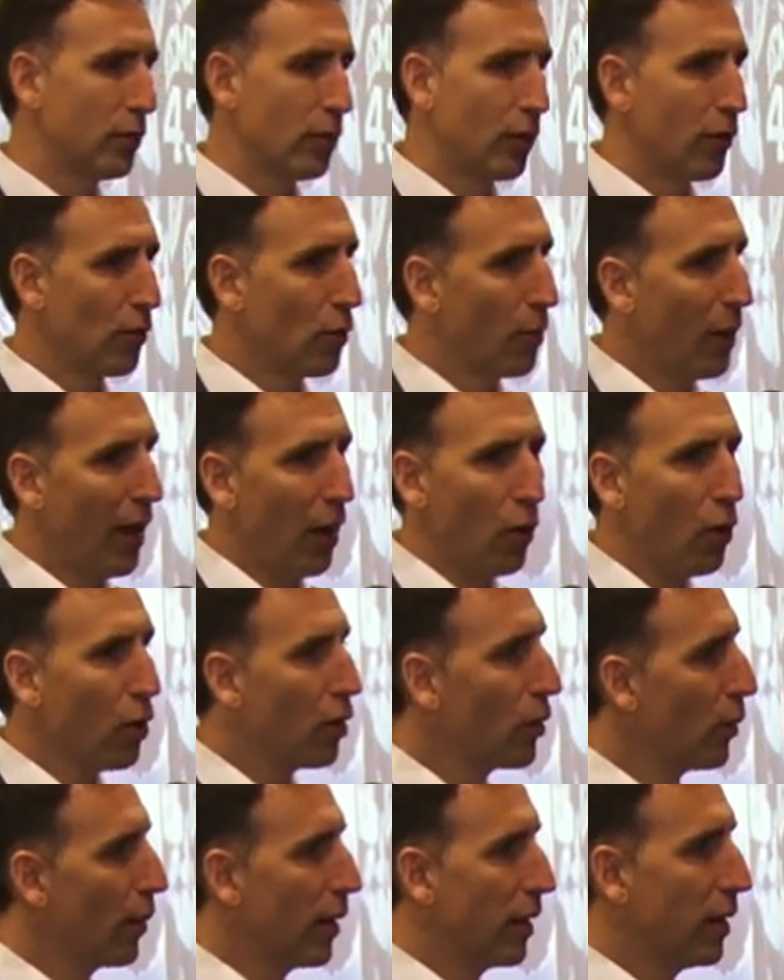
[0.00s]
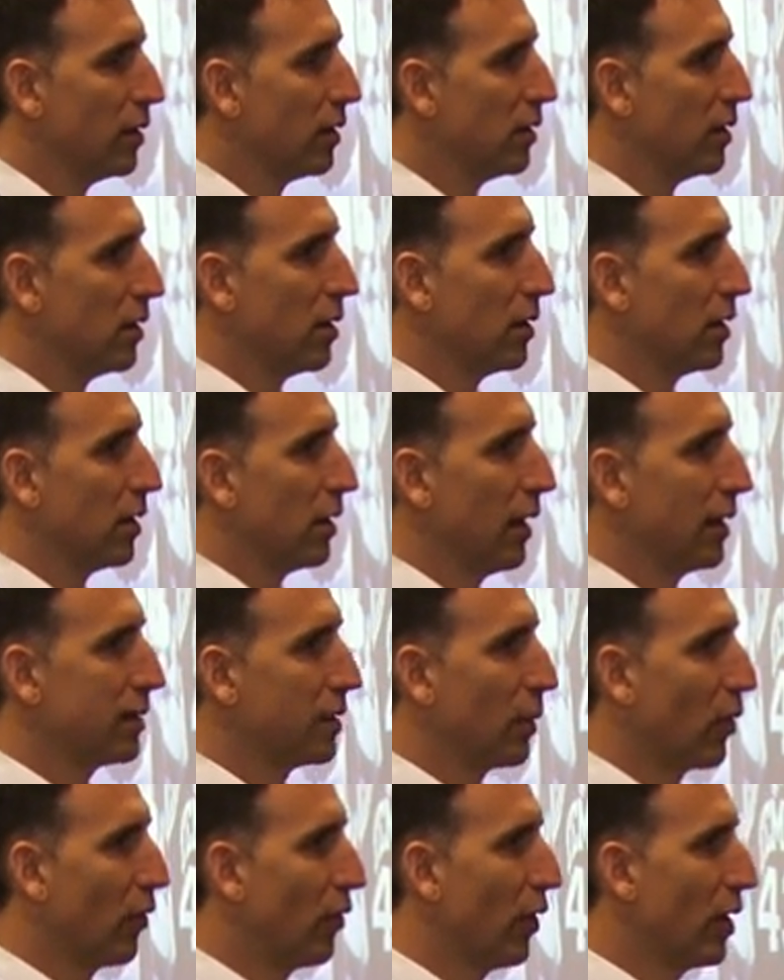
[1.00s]
through my whole career as a
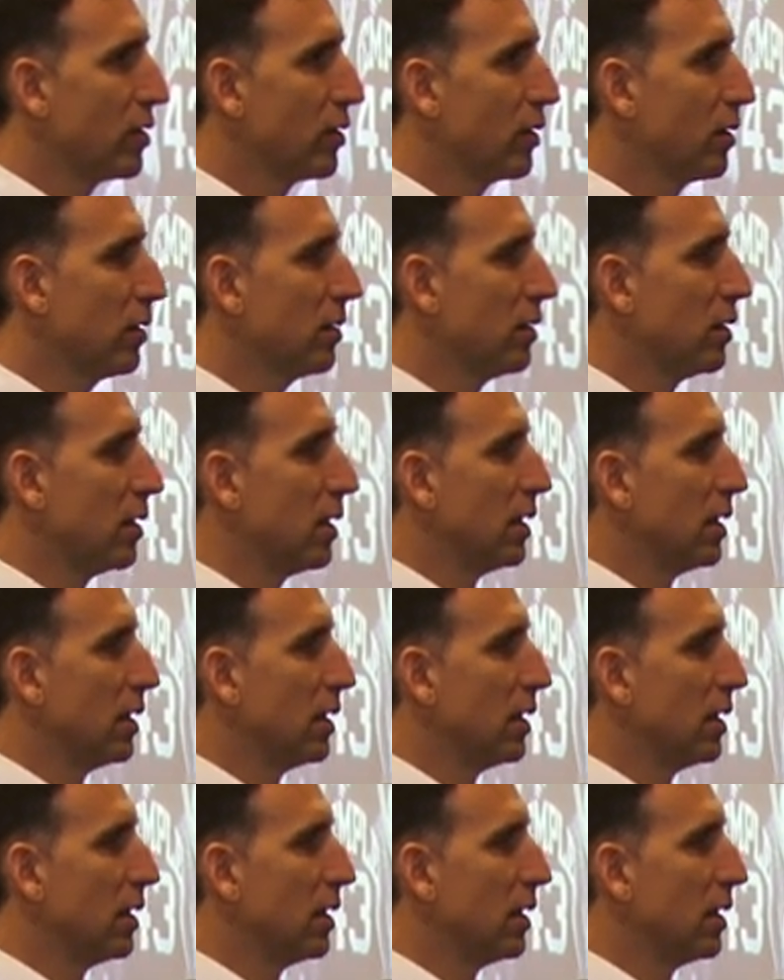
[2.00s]
professional,